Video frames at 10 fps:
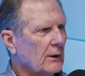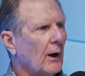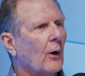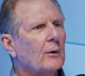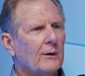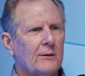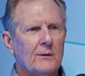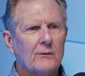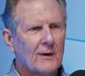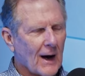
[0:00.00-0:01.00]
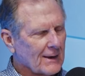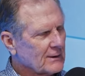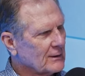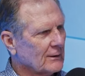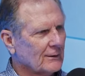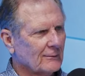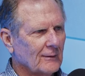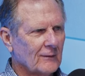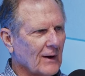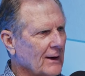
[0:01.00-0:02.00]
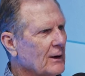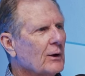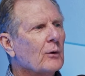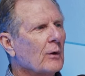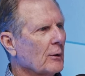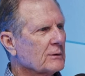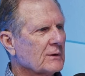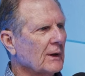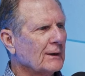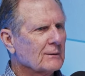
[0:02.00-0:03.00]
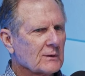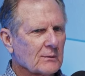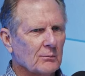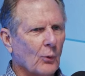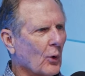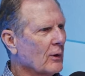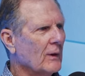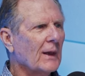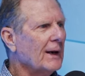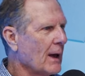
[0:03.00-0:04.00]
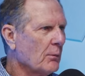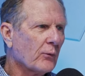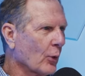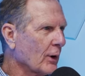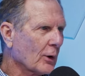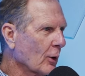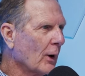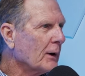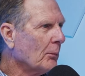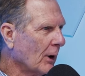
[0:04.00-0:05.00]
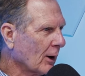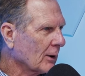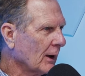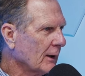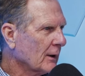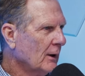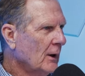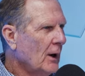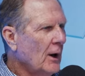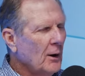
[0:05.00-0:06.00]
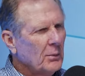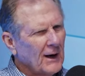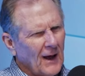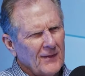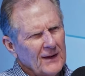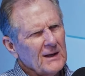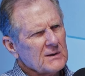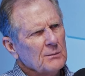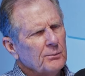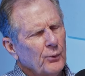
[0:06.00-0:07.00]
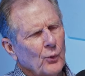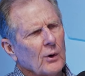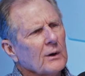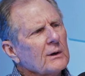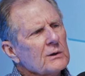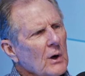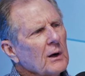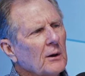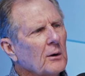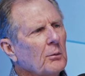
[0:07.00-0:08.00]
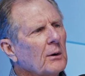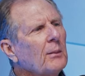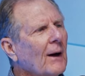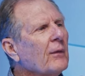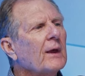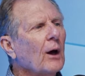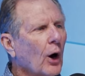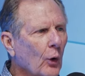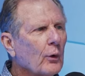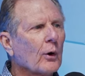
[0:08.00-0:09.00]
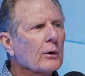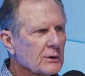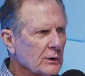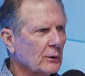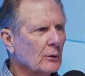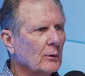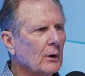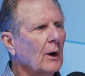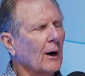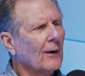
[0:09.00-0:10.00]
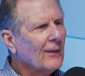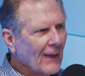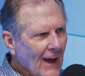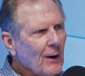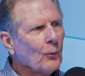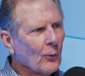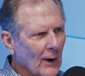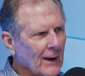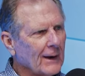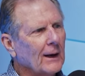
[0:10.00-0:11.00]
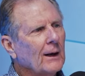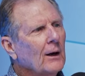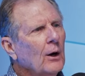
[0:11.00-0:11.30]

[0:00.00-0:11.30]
You know, you've got to do those things more than the day before you're going to market. Right. But I think it's important to talk a little bit about the owner too. Go ahead. Are they ready?